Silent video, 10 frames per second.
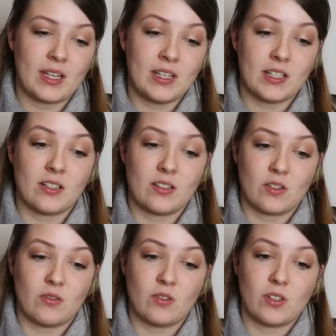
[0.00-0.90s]
Indian
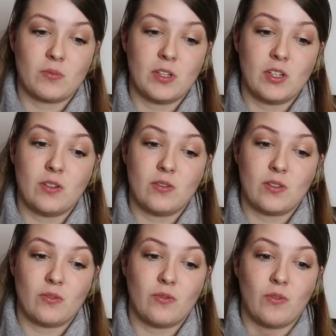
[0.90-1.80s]
soldiers were
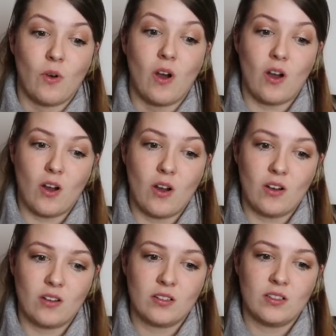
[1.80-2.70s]
used for
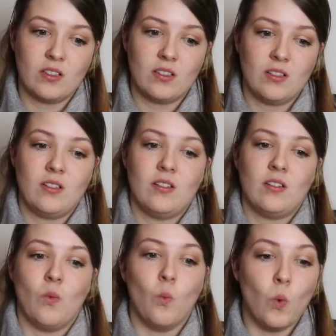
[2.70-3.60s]
our
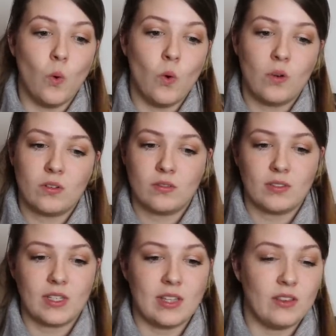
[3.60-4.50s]
war
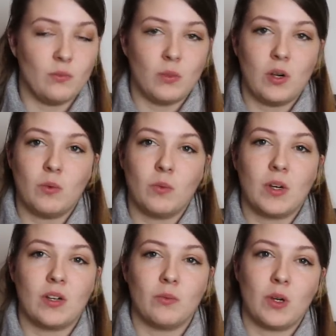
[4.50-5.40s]
in World War
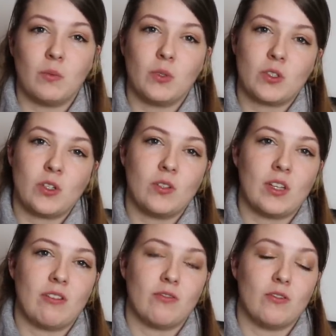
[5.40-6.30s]
I, World War II.
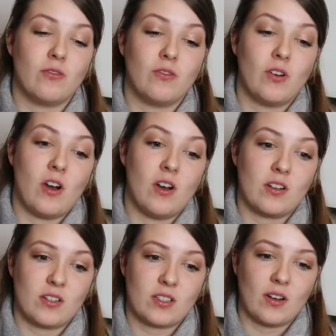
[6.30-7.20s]
They fought for
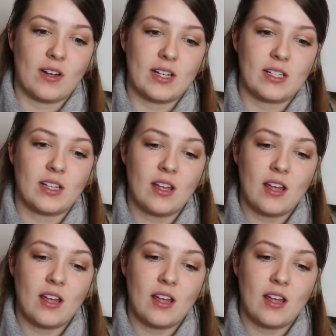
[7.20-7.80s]
our side.